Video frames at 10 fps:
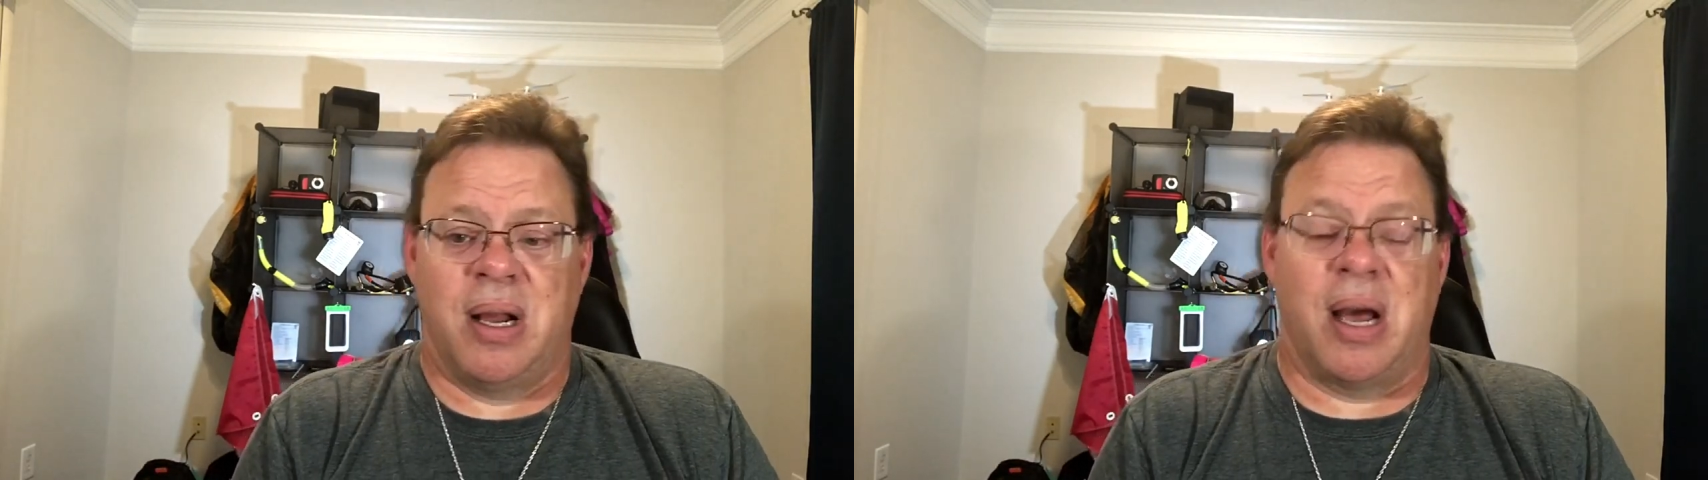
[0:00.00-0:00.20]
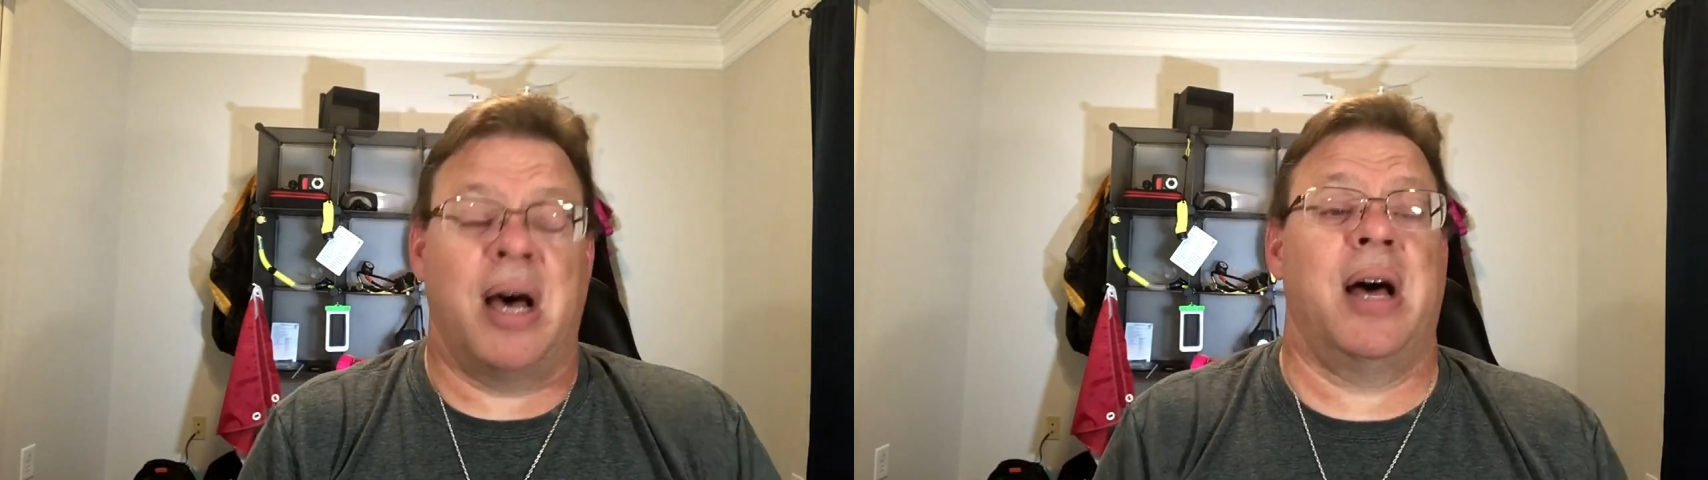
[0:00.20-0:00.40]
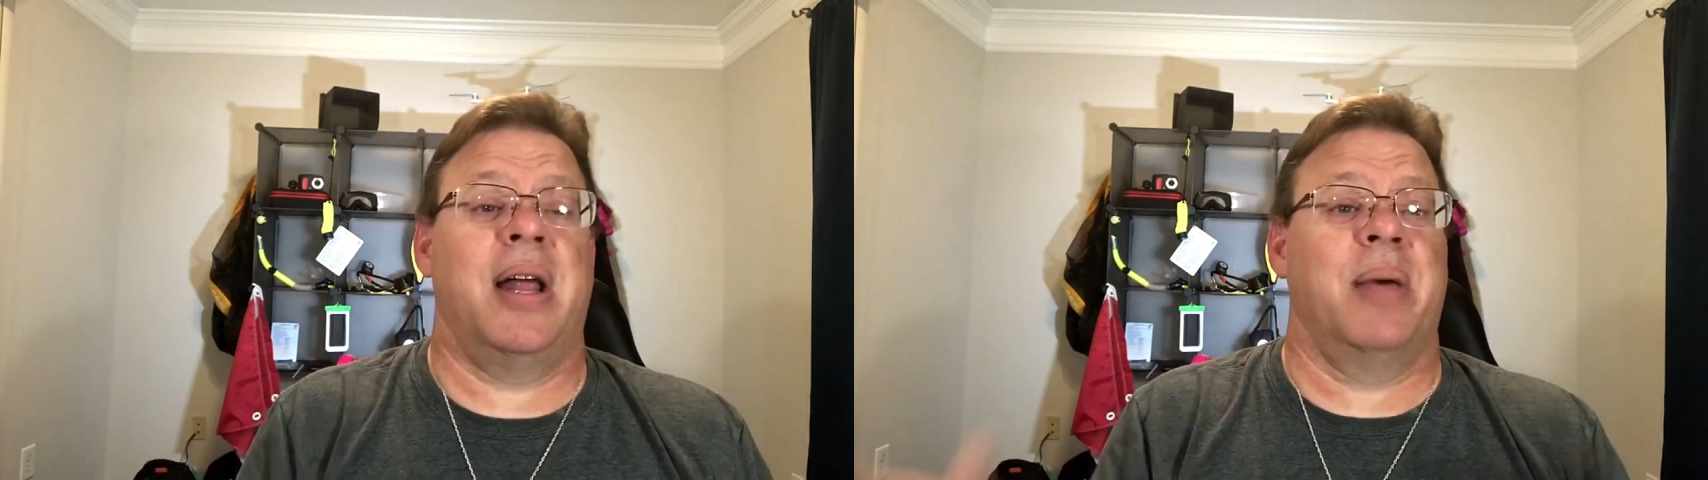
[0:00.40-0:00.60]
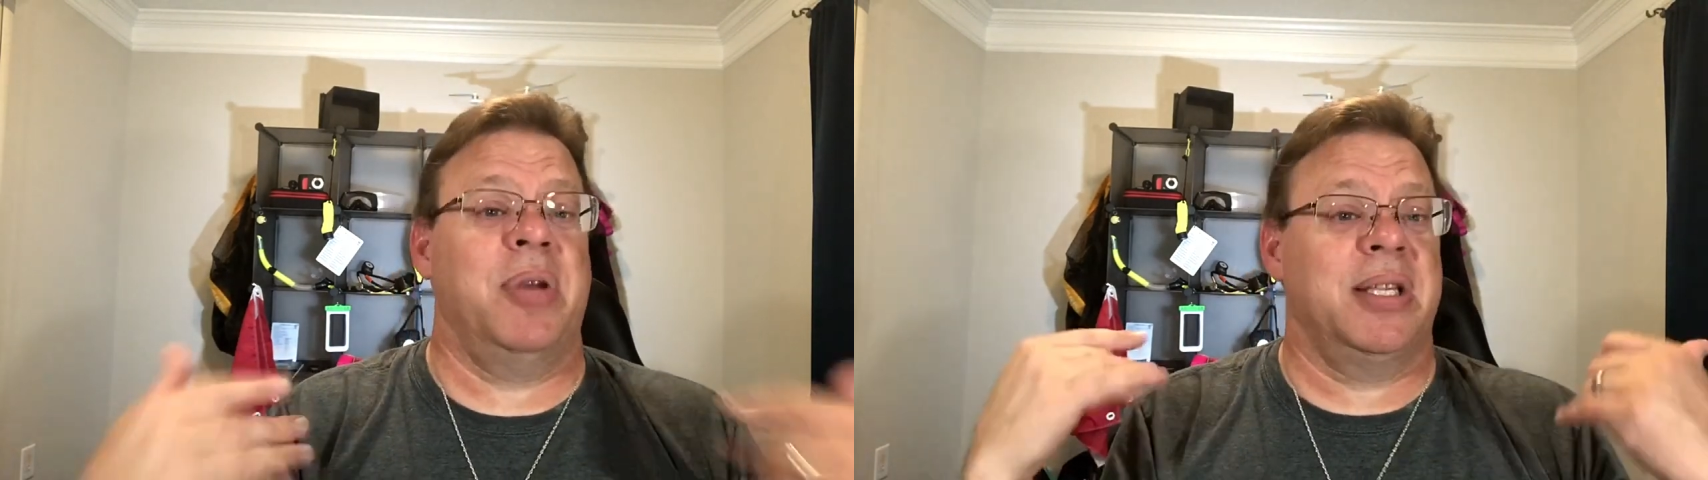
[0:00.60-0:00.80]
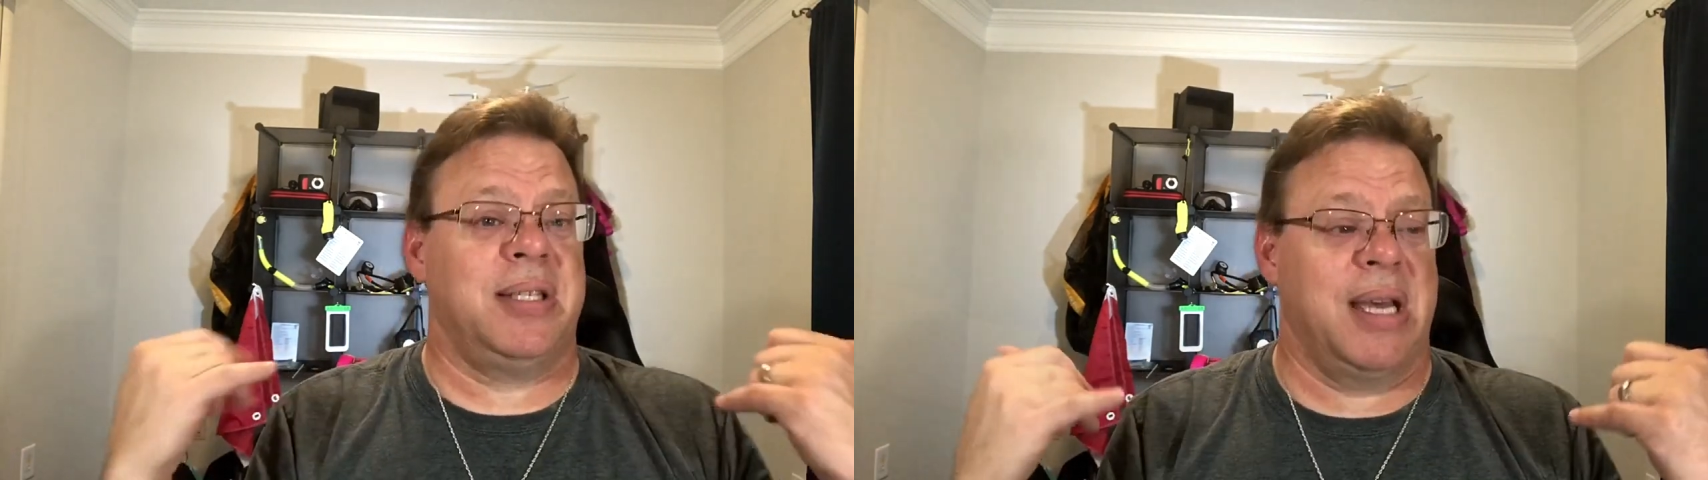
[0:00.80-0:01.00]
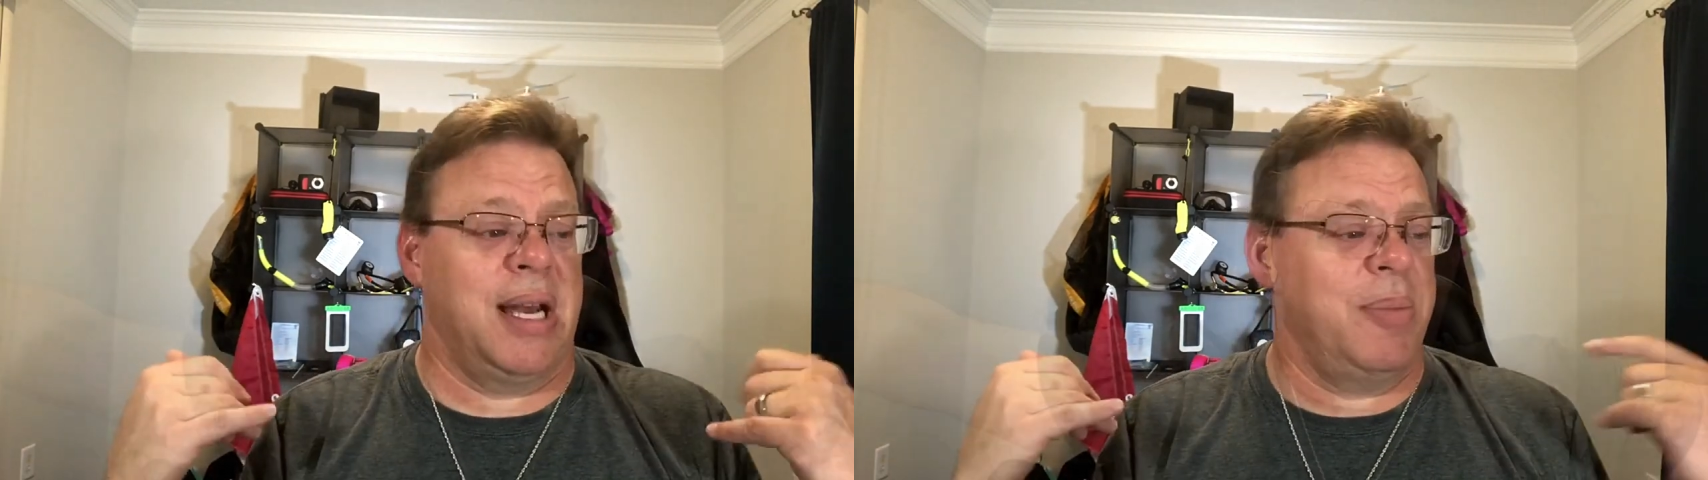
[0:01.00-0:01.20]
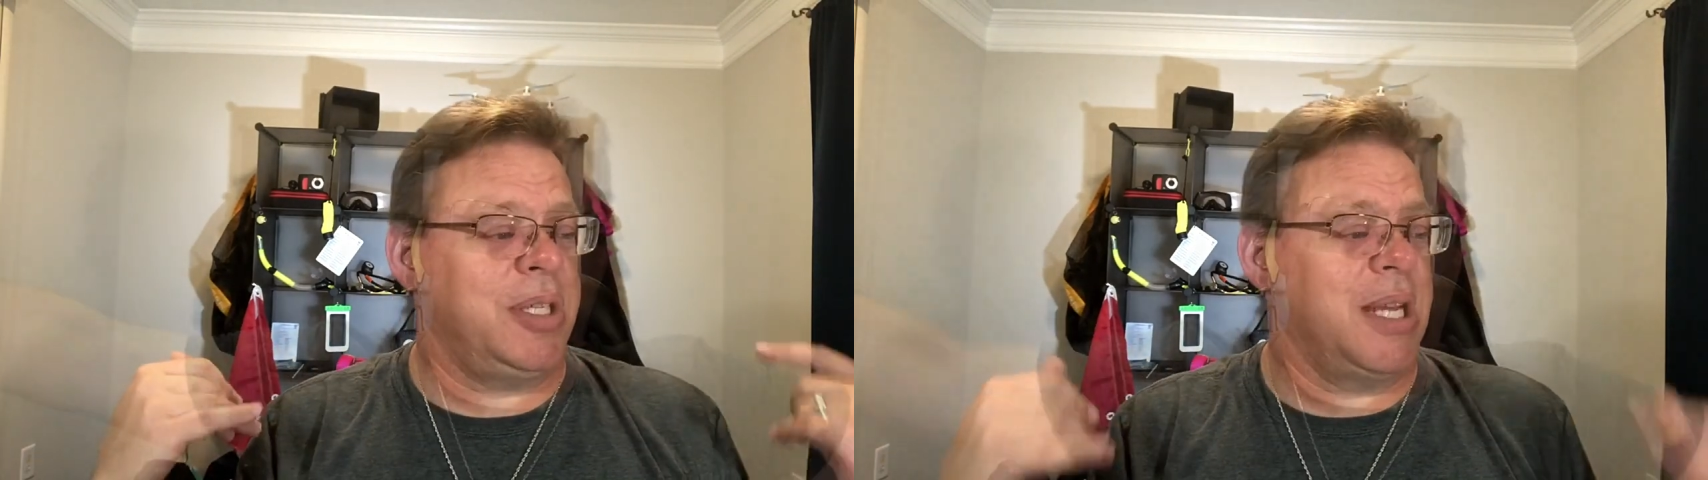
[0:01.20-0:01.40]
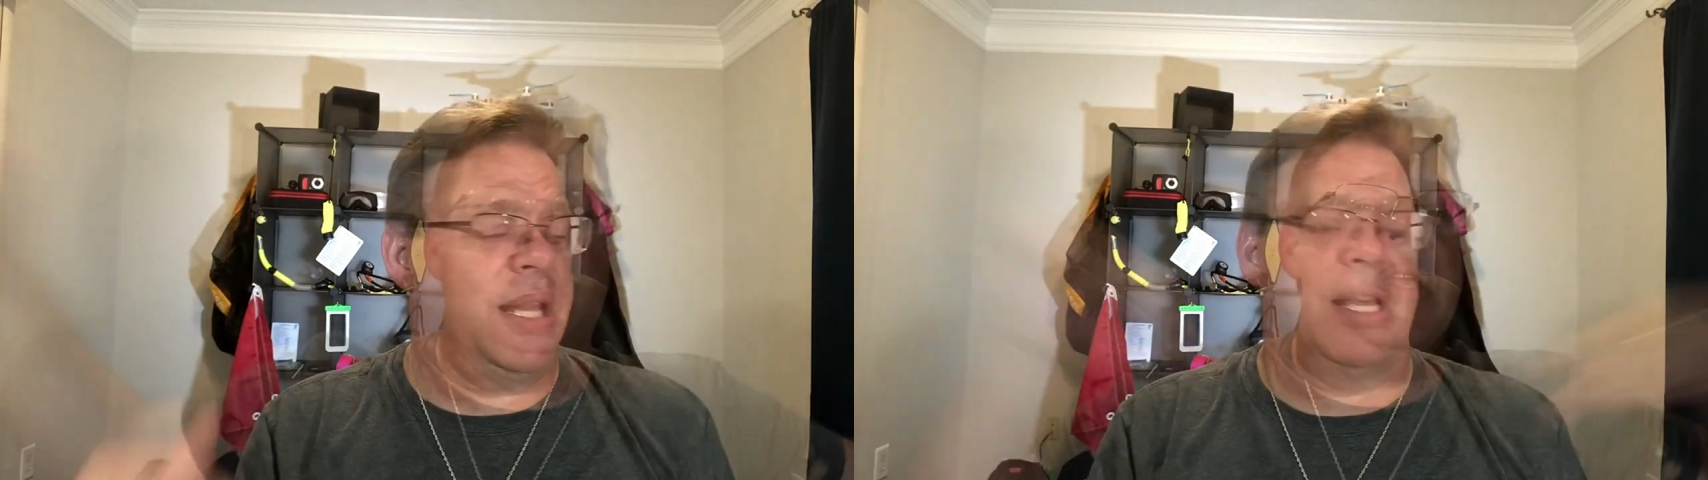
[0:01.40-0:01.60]
Ah, that being said, let me
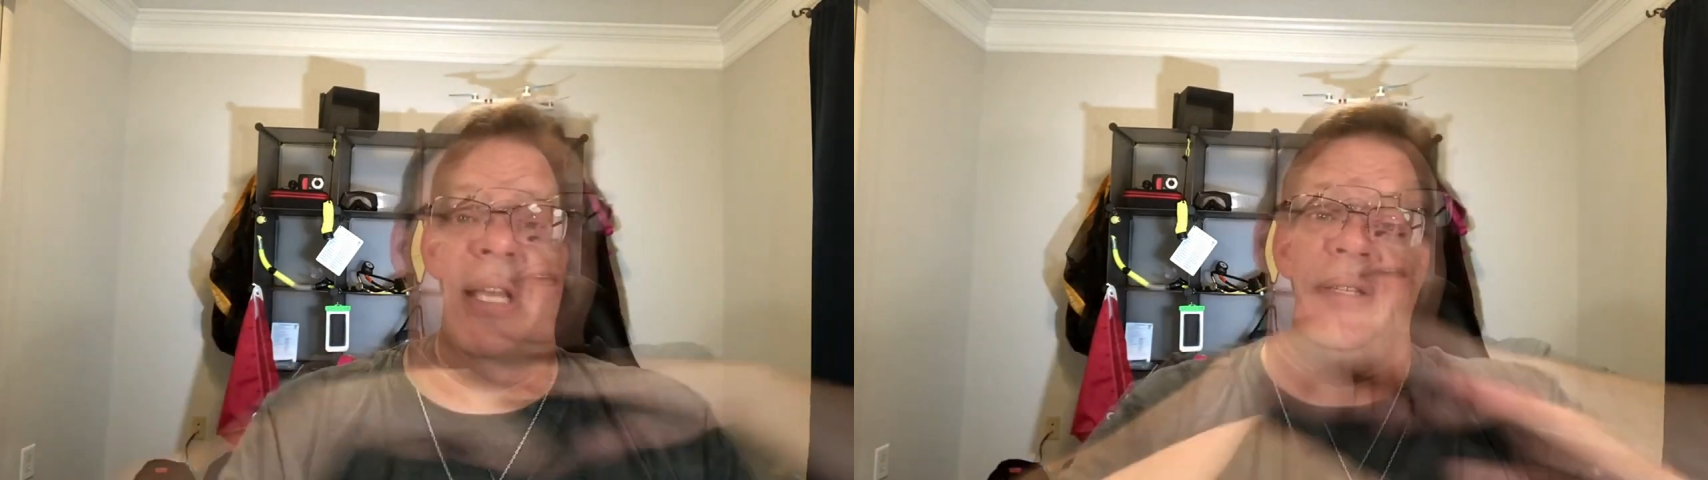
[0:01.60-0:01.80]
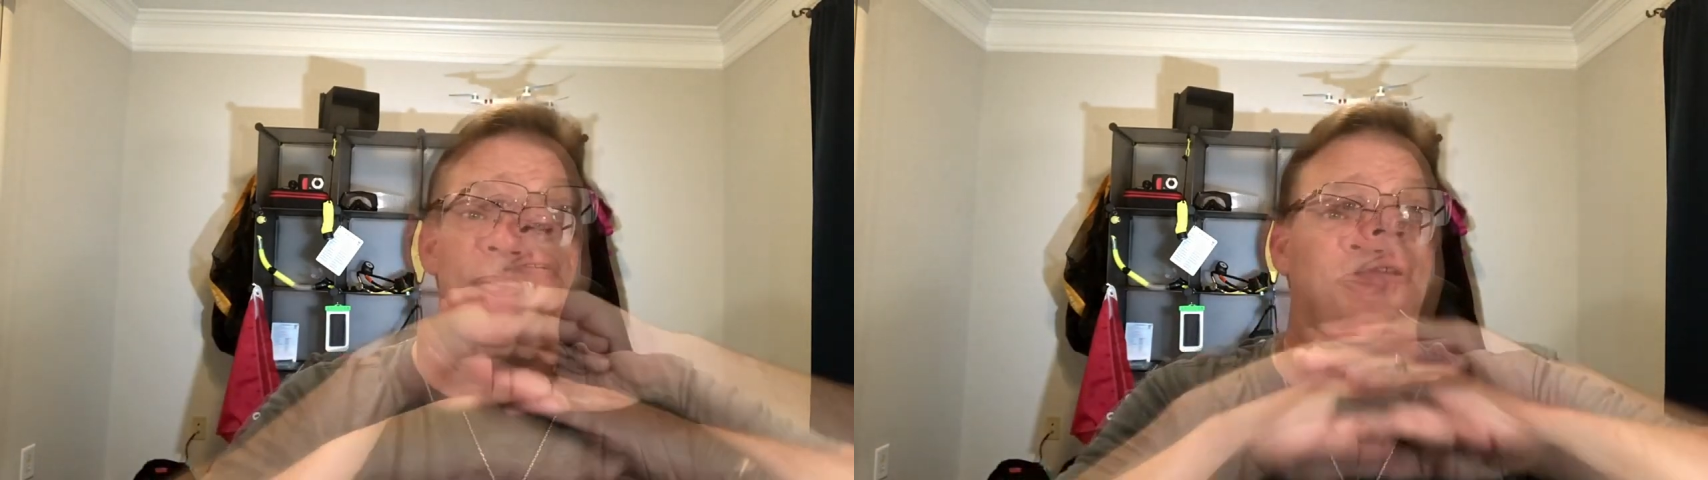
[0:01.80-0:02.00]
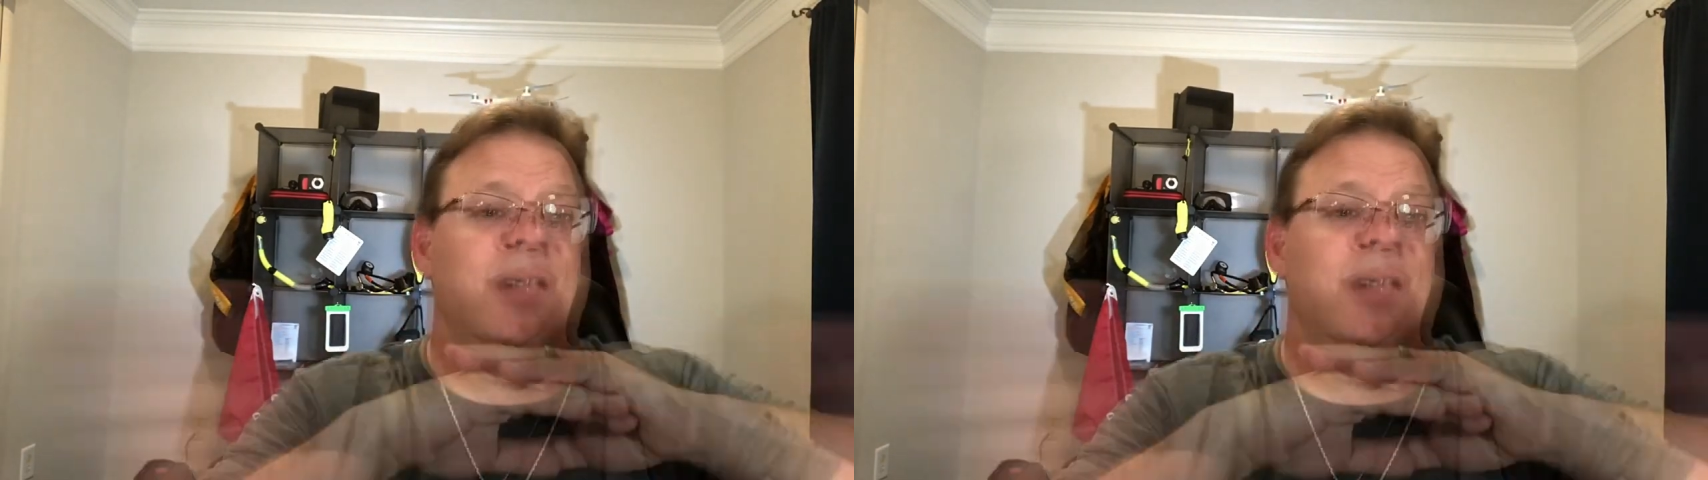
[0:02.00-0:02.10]
say this.